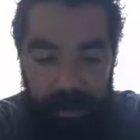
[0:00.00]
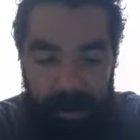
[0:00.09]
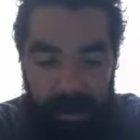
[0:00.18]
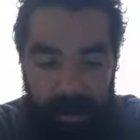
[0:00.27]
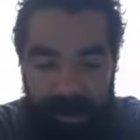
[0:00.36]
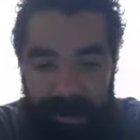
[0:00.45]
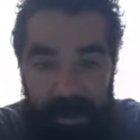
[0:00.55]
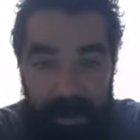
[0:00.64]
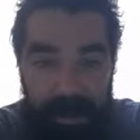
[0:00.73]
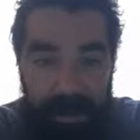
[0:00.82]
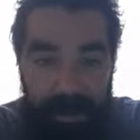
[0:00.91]
Uh, it's
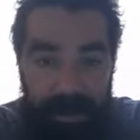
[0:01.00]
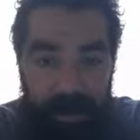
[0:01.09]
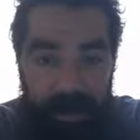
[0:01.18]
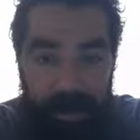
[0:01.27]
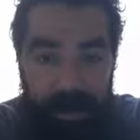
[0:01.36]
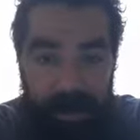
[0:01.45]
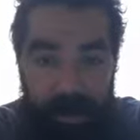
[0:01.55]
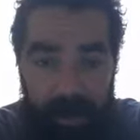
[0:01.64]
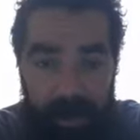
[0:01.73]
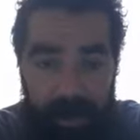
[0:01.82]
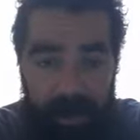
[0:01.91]
human nature. These are all
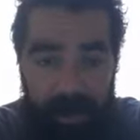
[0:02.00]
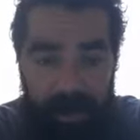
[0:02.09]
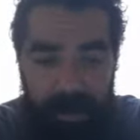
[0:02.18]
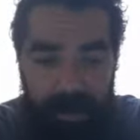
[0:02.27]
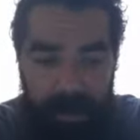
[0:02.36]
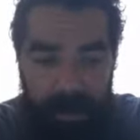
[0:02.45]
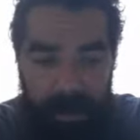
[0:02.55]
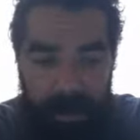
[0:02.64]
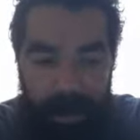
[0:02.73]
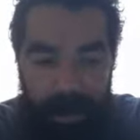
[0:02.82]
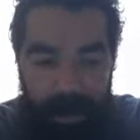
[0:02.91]
stories that are valuable.
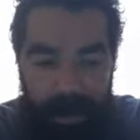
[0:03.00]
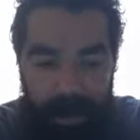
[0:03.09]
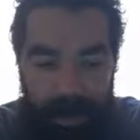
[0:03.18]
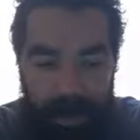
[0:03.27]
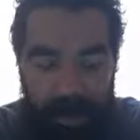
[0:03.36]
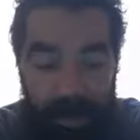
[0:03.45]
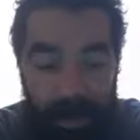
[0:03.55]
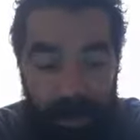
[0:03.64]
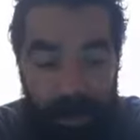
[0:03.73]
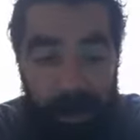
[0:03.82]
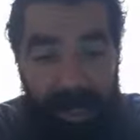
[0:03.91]
This
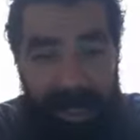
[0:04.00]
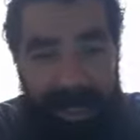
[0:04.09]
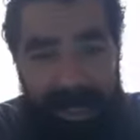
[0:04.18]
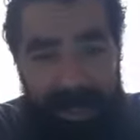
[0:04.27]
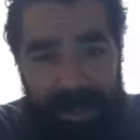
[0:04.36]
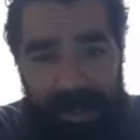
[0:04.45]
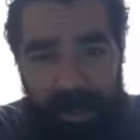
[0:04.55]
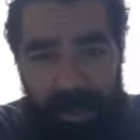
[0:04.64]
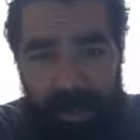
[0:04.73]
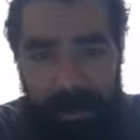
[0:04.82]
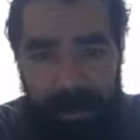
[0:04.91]
girl would pretend like she was
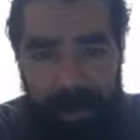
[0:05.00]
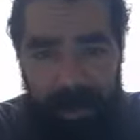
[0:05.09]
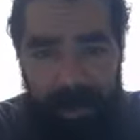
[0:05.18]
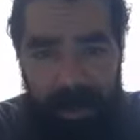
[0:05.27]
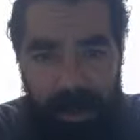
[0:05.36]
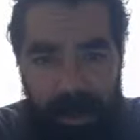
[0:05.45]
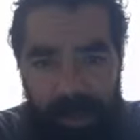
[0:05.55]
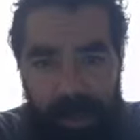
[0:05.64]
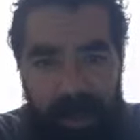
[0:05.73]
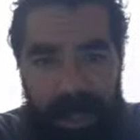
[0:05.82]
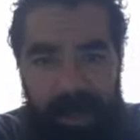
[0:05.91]
mute.
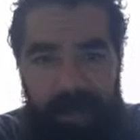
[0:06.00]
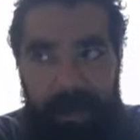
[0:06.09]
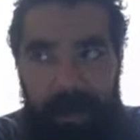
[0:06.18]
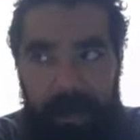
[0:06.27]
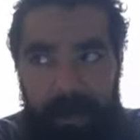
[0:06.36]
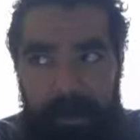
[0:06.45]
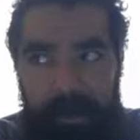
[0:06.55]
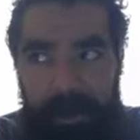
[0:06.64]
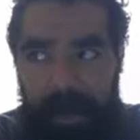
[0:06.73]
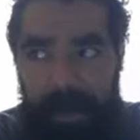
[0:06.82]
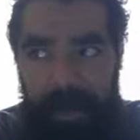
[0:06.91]
Little black girl
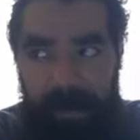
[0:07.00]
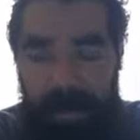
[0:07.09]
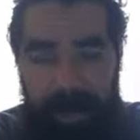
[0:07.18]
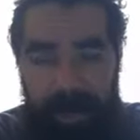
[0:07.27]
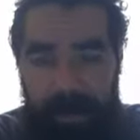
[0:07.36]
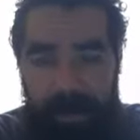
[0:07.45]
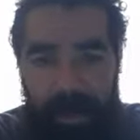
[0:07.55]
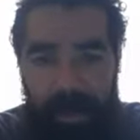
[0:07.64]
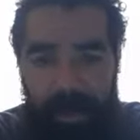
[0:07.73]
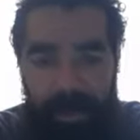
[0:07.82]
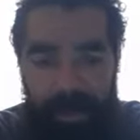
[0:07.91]
and the fucking they're
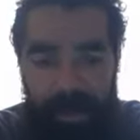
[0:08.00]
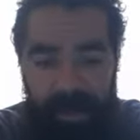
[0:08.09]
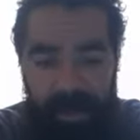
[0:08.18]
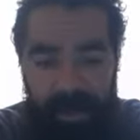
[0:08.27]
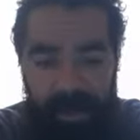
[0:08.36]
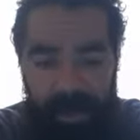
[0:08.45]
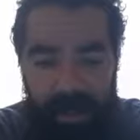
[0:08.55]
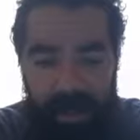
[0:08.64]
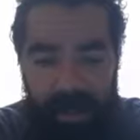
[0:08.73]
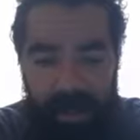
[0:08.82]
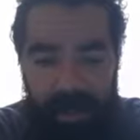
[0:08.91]
racist as fuck down there in
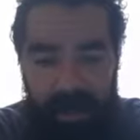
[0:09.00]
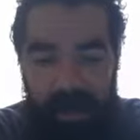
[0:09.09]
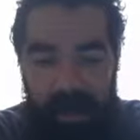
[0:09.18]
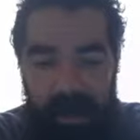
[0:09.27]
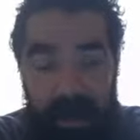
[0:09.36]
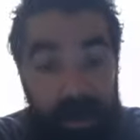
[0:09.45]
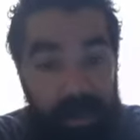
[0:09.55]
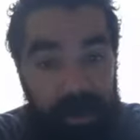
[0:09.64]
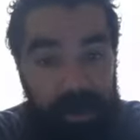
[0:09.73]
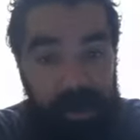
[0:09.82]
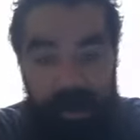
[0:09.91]
Mexico.
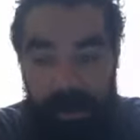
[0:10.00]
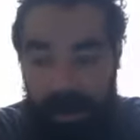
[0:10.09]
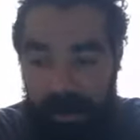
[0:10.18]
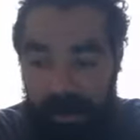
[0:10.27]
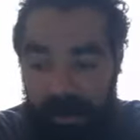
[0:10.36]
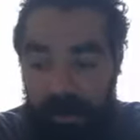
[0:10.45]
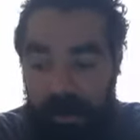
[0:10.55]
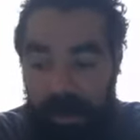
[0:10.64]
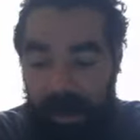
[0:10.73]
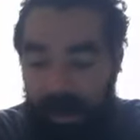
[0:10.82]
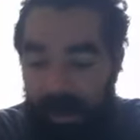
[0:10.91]
Integrated culture before
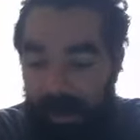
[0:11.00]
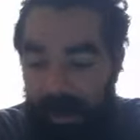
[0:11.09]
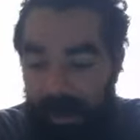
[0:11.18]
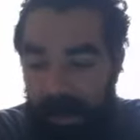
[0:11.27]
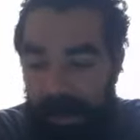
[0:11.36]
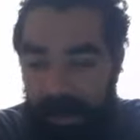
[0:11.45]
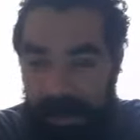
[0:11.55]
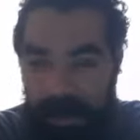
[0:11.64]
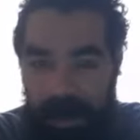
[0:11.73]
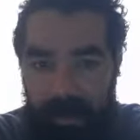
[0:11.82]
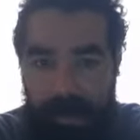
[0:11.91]
America.
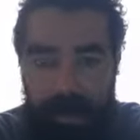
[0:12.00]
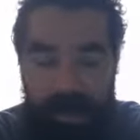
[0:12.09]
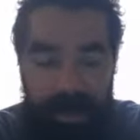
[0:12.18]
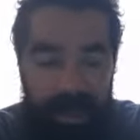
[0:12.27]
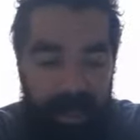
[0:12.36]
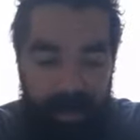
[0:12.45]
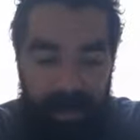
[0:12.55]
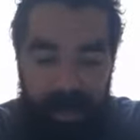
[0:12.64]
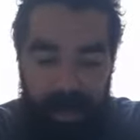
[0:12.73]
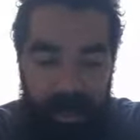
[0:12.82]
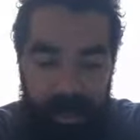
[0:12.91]
They freed the slaves and
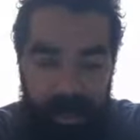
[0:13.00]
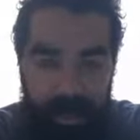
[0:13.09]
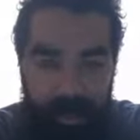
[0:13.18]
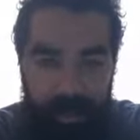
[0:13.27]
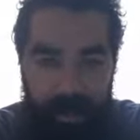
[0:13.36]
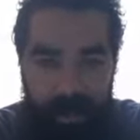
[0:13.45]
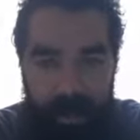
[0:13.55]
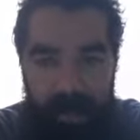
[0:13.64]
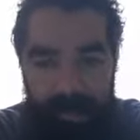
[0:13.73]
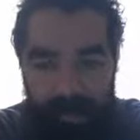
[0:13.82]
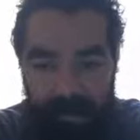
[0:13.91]
all that shit, but
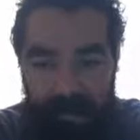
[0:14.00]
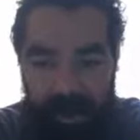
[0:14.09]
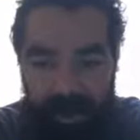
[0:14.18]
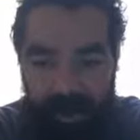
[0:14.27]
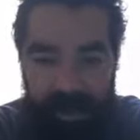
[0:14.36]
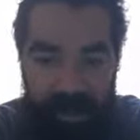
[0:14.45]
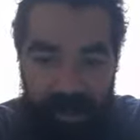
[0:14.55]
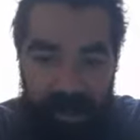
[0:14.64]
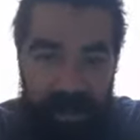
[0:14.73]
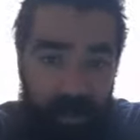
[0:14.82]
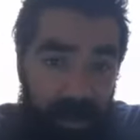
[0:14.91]
racist is a
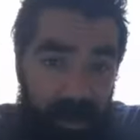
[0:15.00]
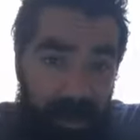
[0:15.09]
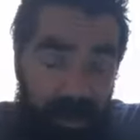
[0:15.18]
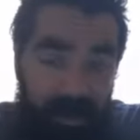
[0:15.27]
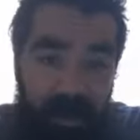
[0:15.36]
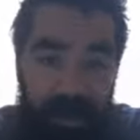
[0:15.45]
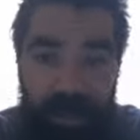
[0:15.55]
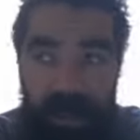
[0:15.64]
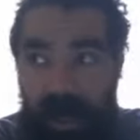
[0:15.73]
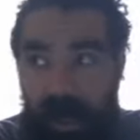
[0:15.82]
social construct.